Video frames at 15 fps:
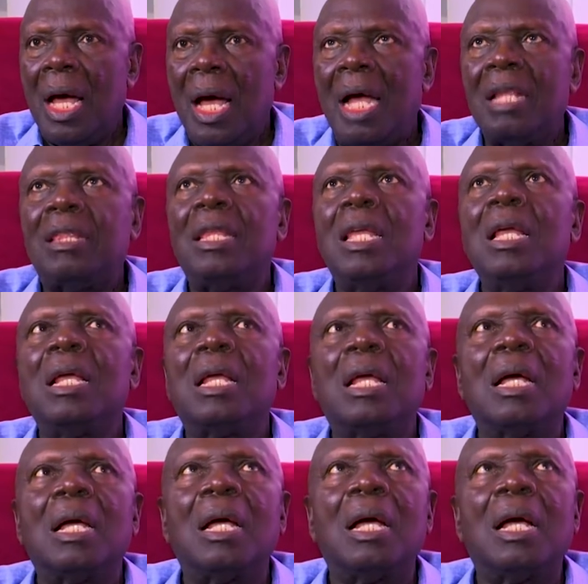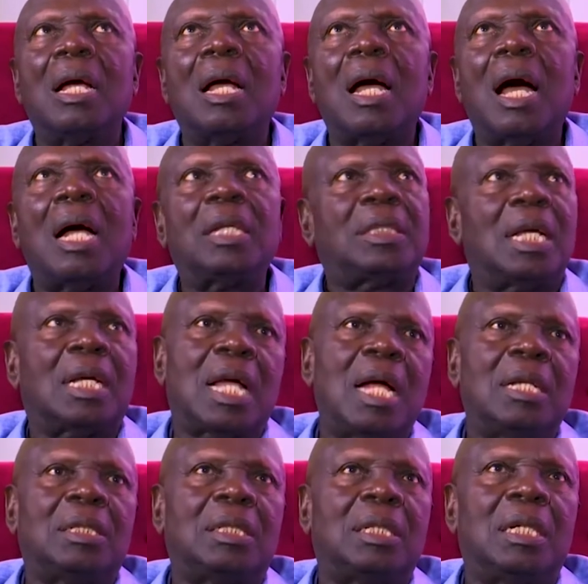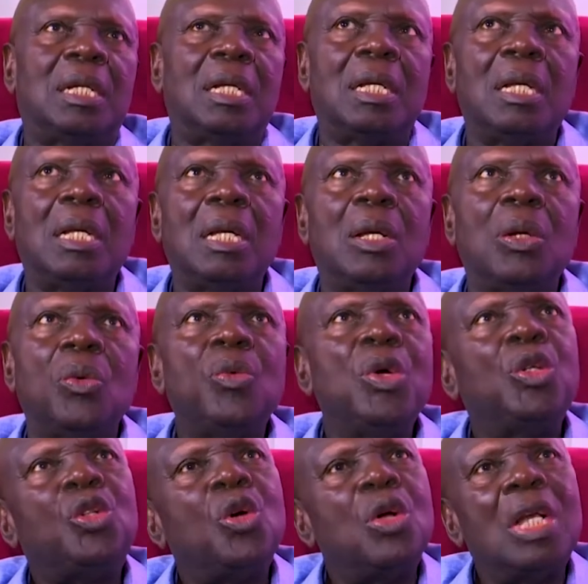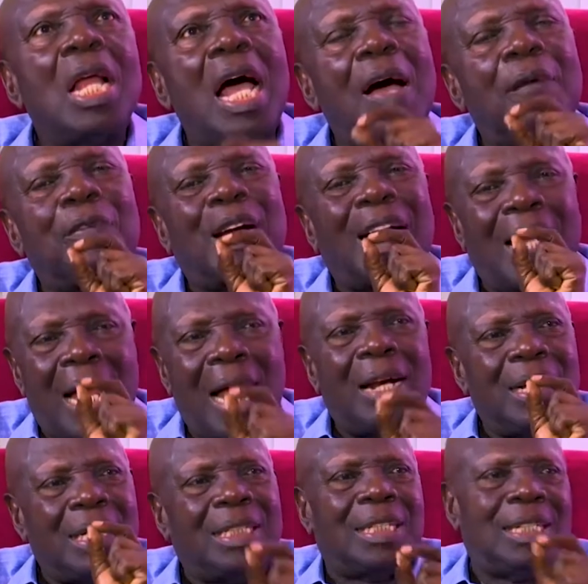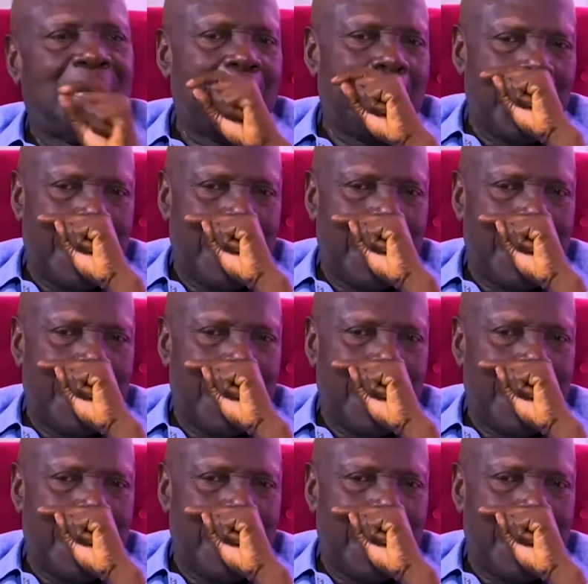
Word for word: I think as a country, we don't have clarity